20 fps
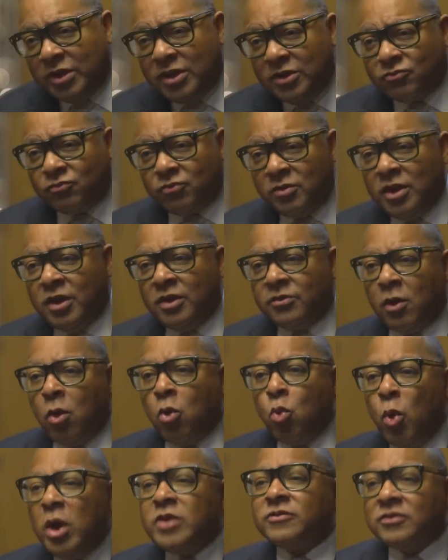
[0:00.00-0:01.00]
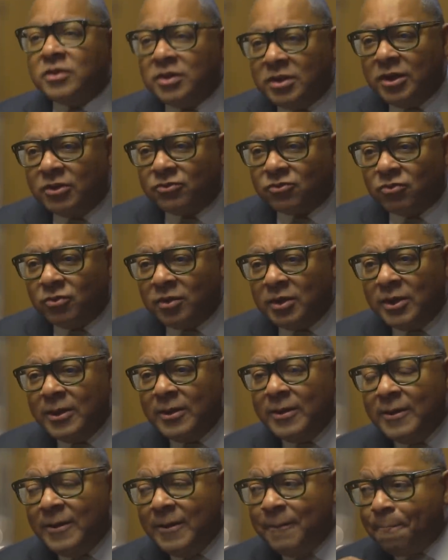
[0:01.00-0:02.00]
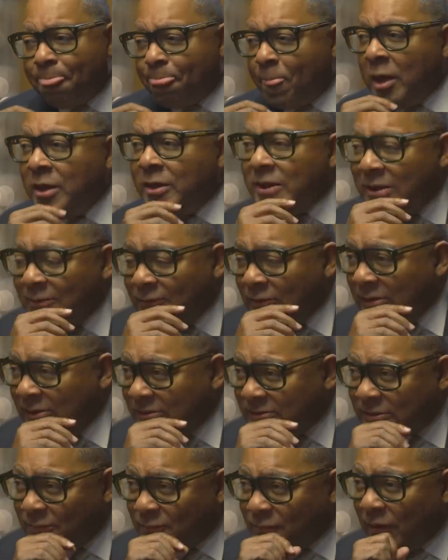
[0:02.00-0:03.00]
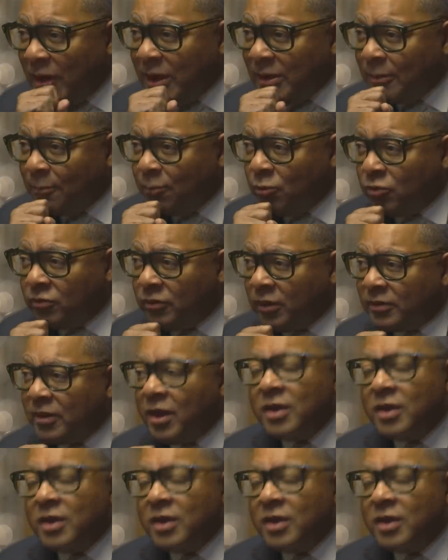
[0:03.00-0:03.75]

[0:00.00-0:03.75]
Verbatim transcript: history, a Western history. And even in symphonic music,